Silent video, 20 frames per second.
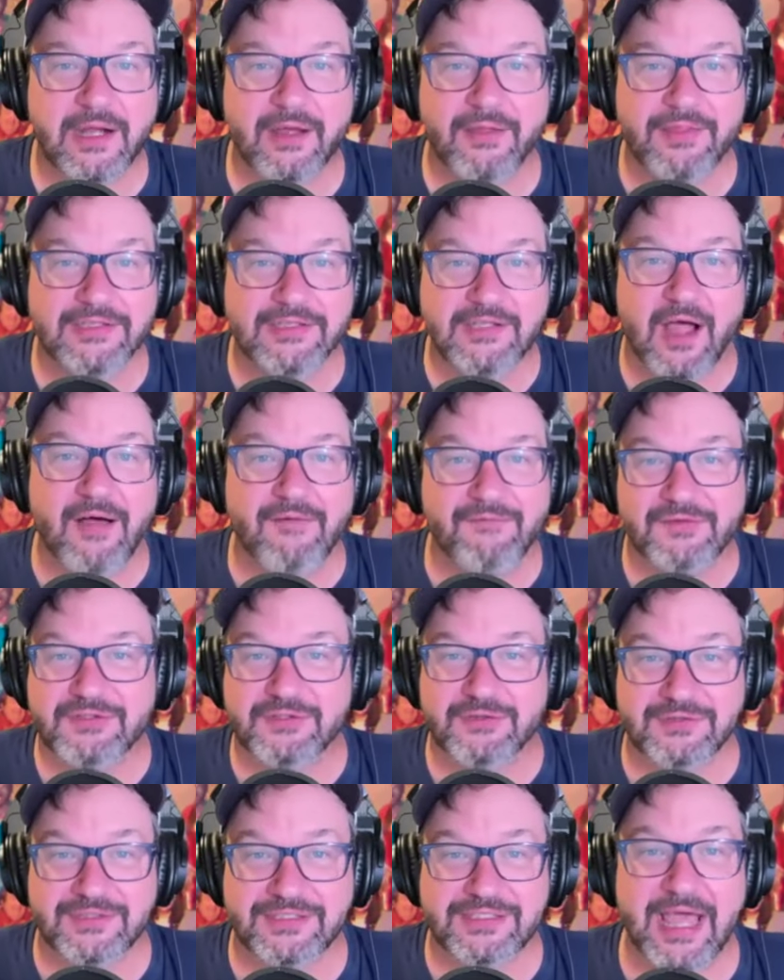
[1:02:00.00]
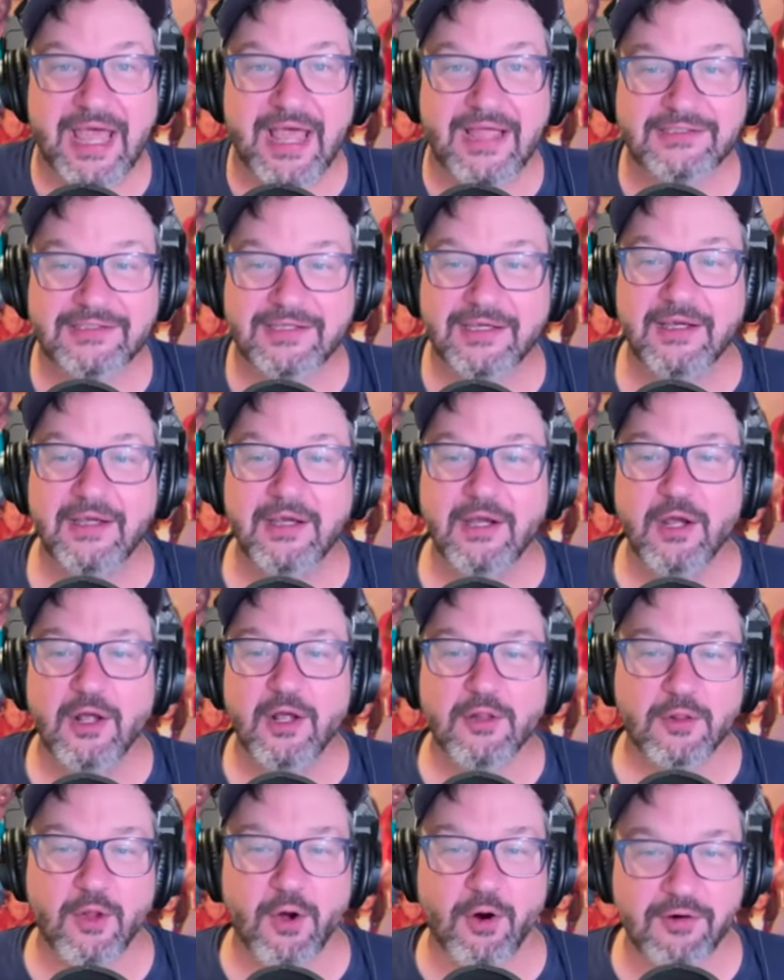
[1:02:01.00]
on this officer's desk,
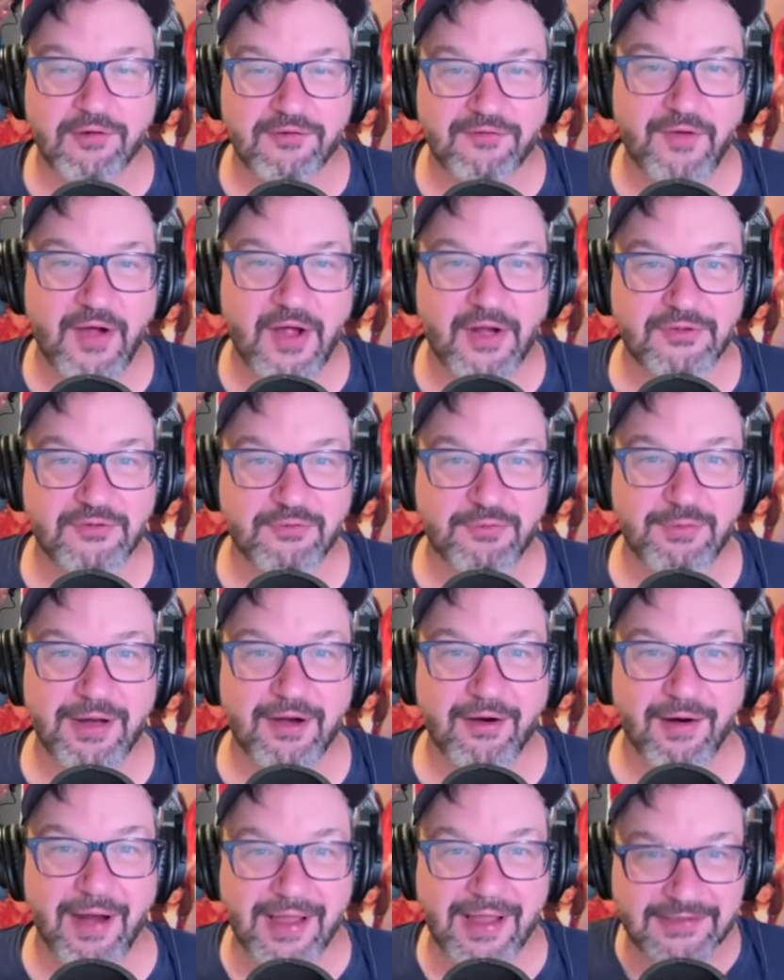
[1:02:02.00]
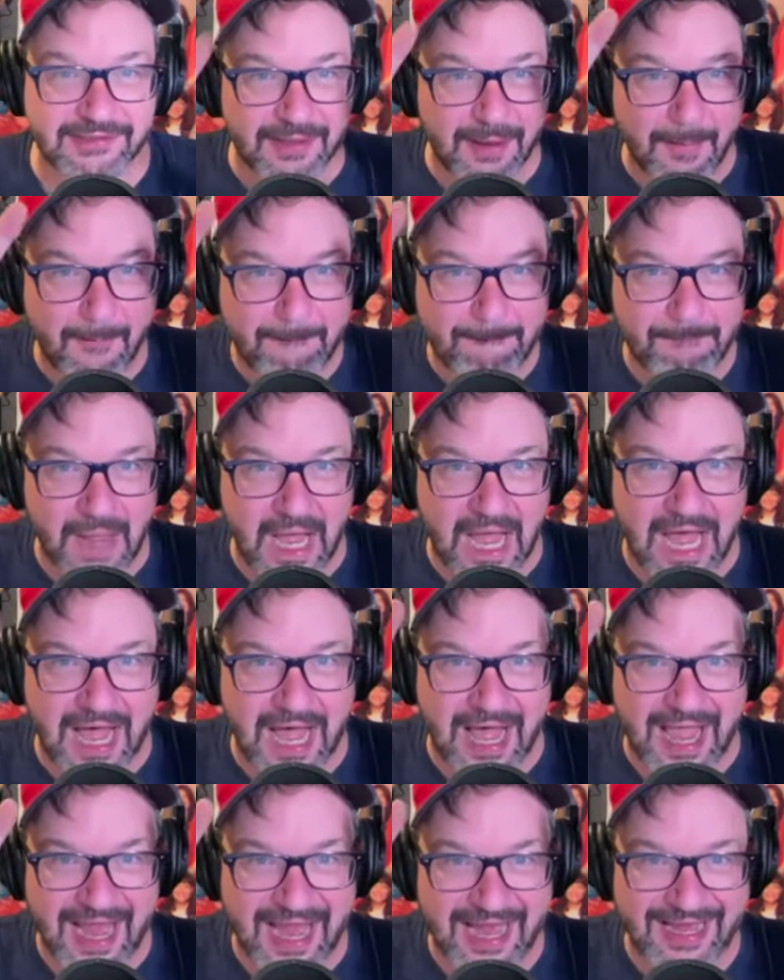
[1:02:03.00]
Lars von Trier as pie.